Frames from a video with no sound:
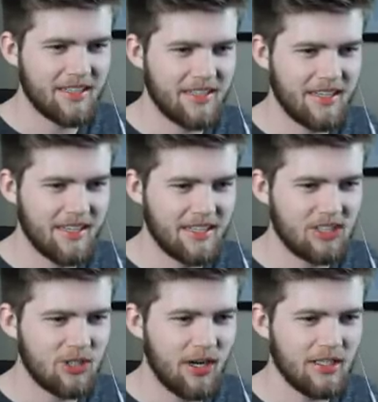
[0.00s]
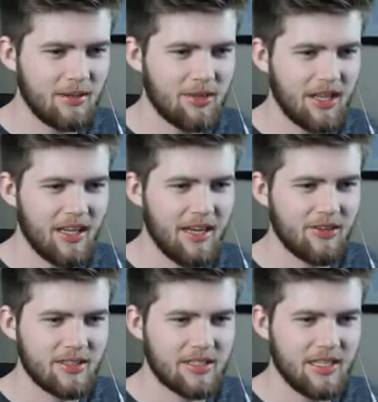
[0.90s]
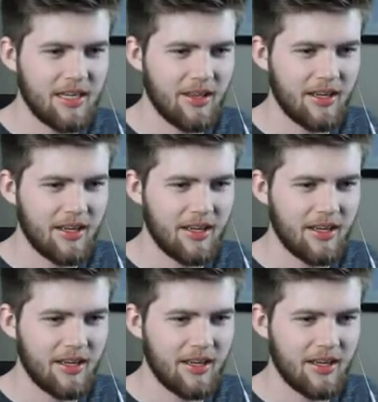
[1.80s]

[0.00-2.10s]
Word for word: a lot today. Let's try something lighter and see